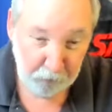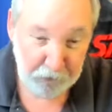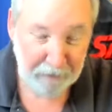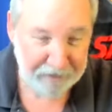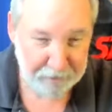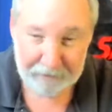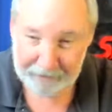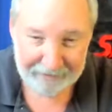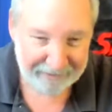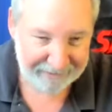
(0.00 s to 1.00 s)

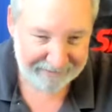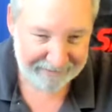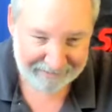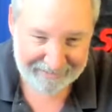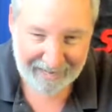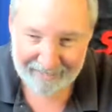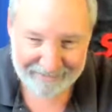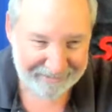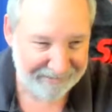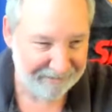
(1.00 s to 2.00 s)
responsibilities and
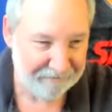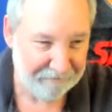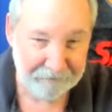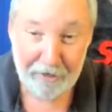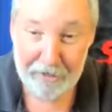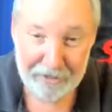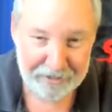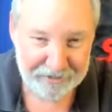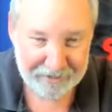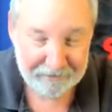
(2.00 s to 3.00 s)
tasks and
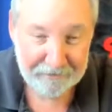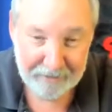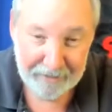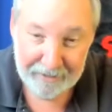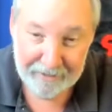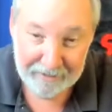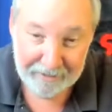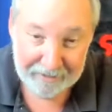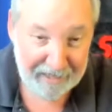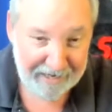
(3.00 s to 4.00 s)
funness and
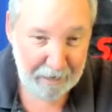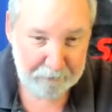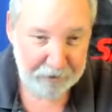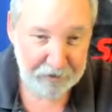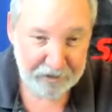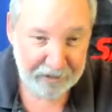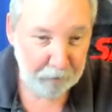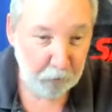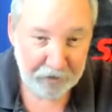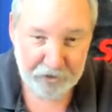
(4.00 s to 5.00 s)
get an opportunity
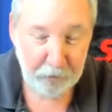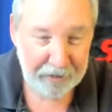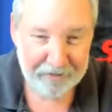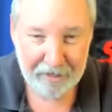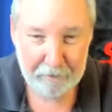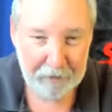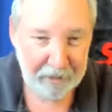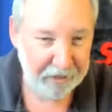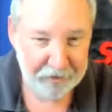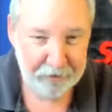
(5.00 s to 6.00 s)
once a week to come
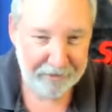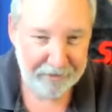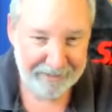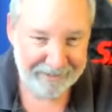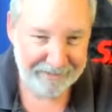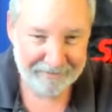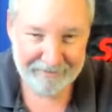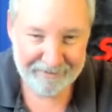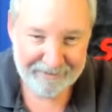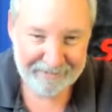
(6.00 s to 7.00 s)
on and do this and
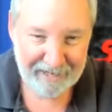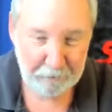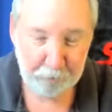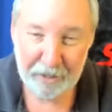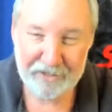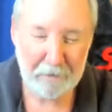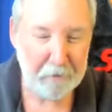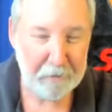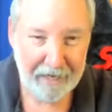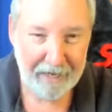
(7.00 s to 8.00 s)
kind of breaks up
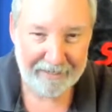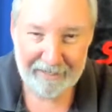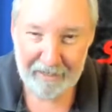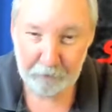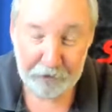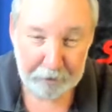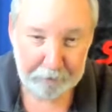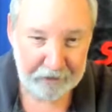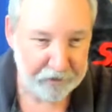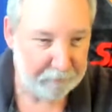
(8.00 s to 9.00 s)
the monotony. I'm really
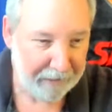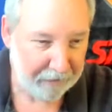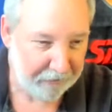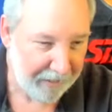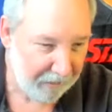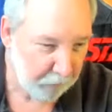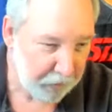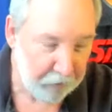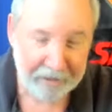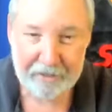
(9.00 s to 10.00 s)
pleased about that. We
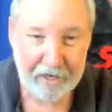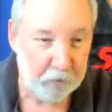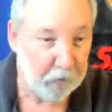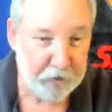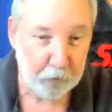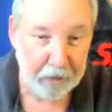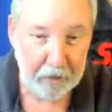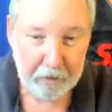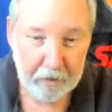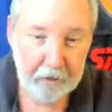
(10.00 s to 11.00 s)
do get together once a
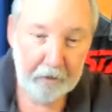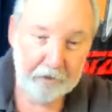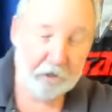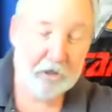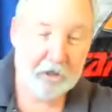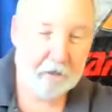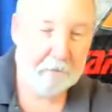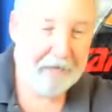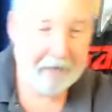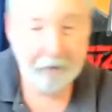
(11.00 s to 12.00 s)
week to talk
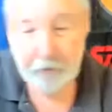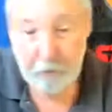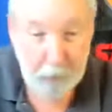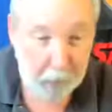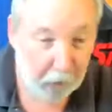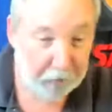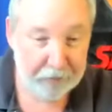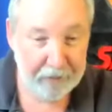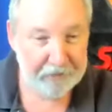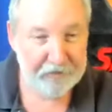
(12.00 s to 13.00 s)
about all
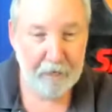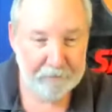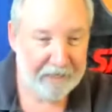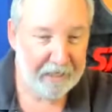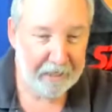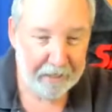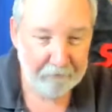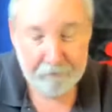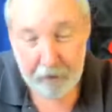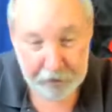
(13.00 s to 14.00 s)
things CompTIA,
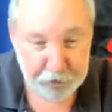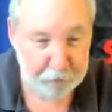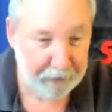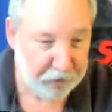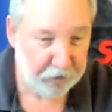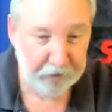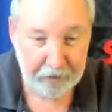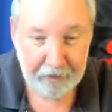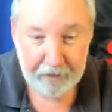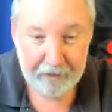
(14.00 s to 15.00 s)

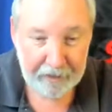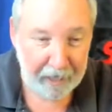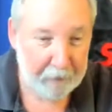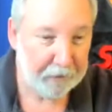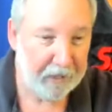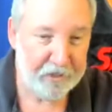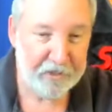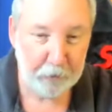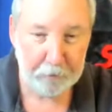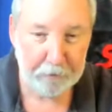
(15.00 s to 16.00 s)
especially A plus,
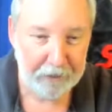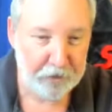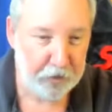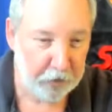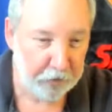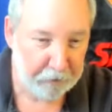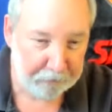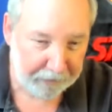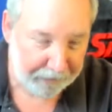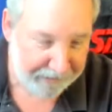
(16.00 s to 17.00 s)
Network Plus, Security
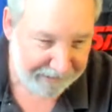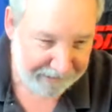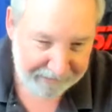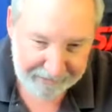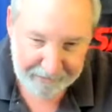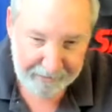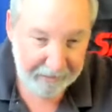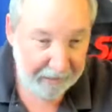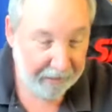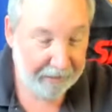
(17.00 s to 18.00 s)
Plus.
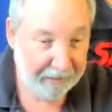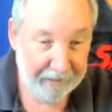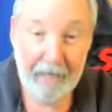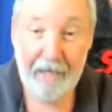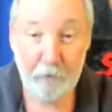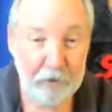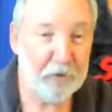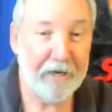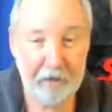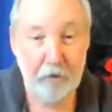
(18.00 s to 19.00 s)
Uh, and we
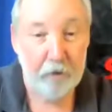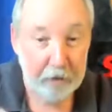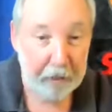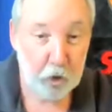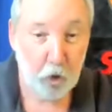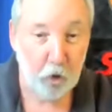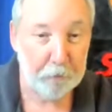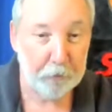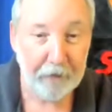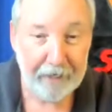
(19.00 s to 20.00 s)
try to
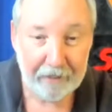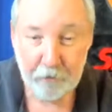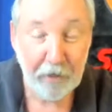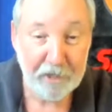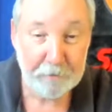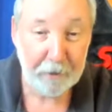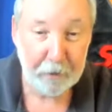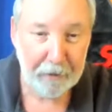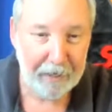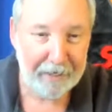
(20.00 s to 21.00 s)
incorporate Raspberry
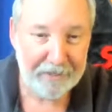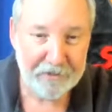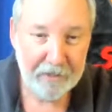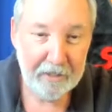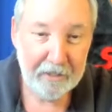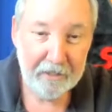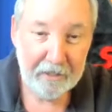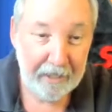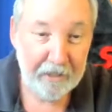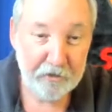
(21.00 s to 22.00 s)
Pis
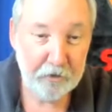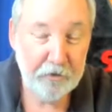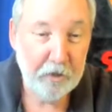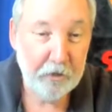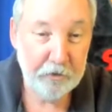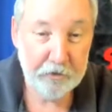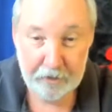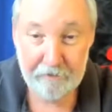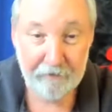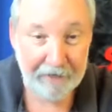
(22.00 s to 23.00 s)
into those
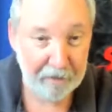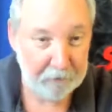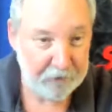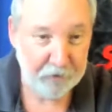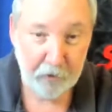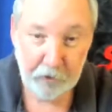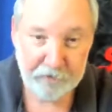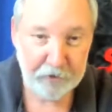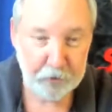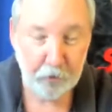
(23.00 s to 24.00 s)
environments for those
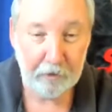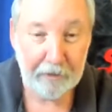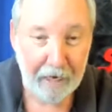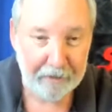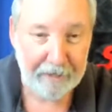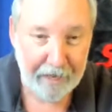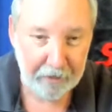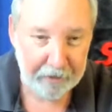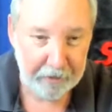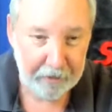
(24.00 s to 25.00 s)
of us who are locked
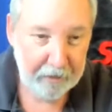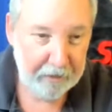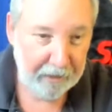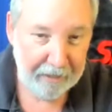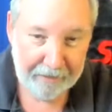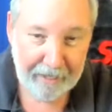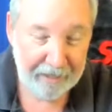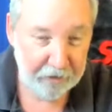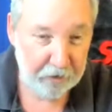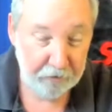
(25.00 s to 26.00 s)
down and uh,
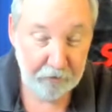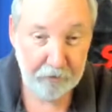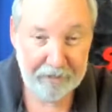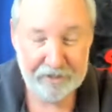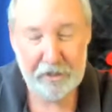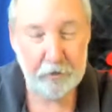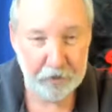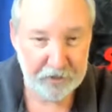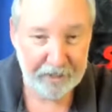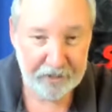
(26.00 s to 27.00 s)
can't do, continue our
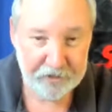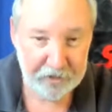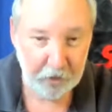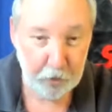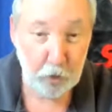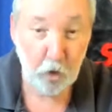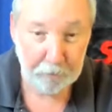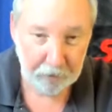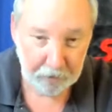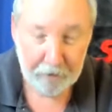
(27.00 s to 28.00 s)
studies in our
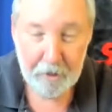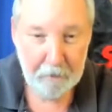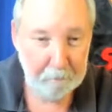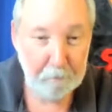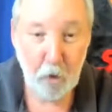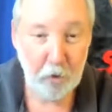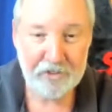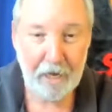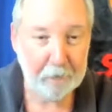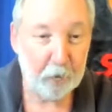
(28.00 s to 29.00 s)
normal
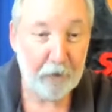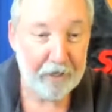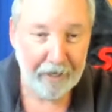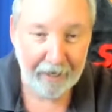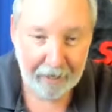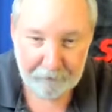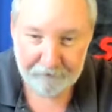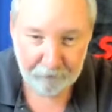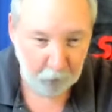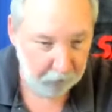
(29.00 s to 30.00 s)
modus operandi
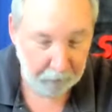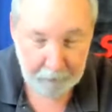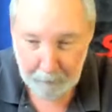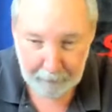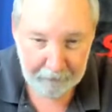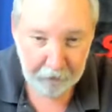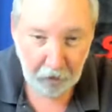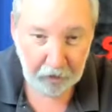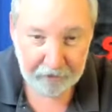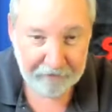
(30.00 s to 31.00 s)
before
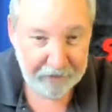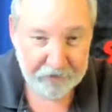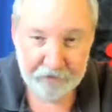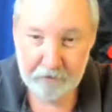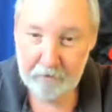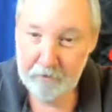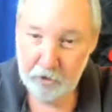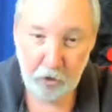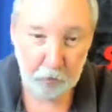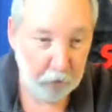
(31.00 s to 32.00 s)
all of this
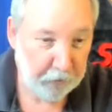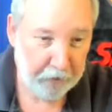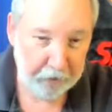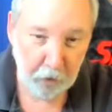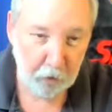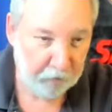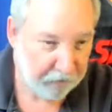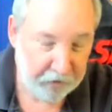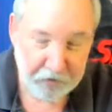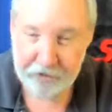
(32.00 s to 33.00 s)
corona
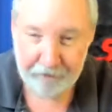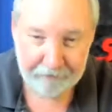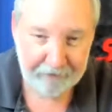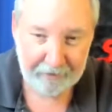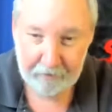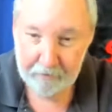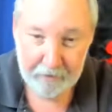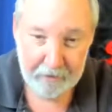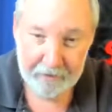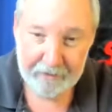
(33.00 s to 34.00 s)
covid stuff
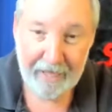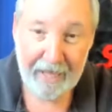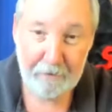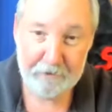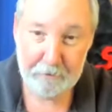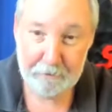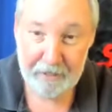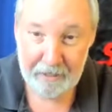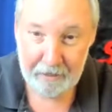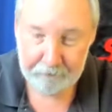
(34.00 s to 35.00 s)
came to
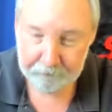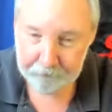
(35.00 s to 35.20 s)
be